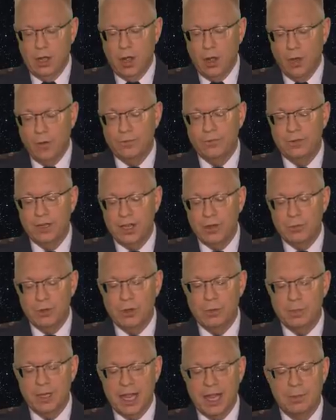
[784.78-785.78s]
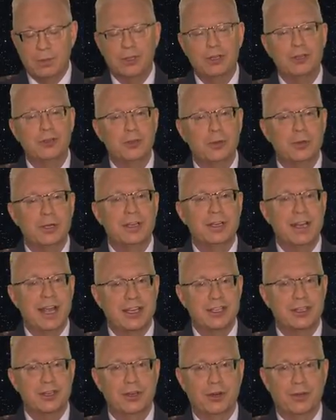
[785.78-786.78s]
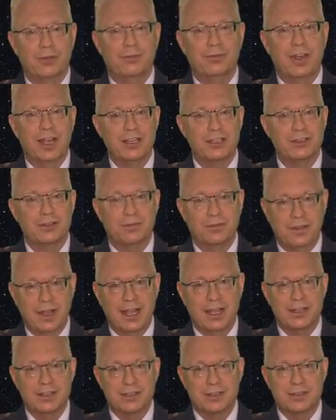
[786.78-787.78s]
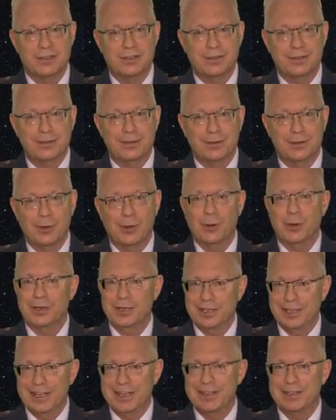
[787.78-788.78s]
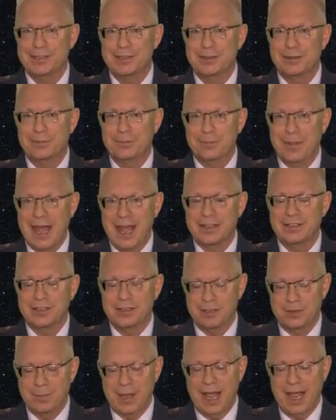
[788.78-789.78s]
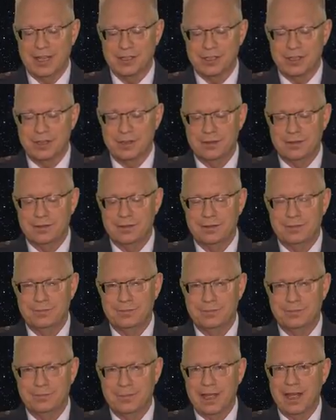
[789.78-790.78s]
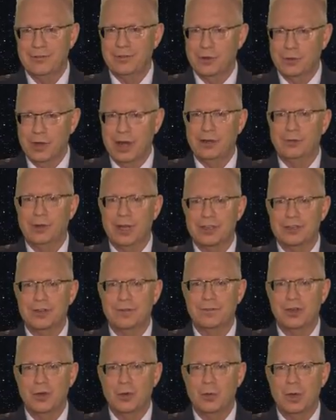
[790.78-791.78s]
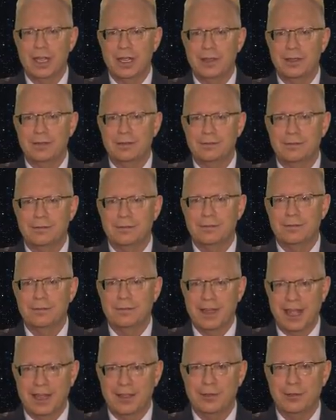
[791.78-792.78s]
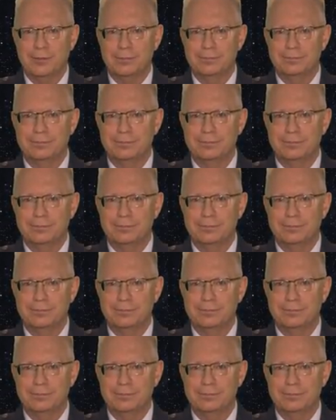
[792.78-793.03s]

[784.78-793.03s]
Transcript: Hopefully we'll be able to do it next year face to face, or at least mask to mask. Have a great rest of your week. Thank you.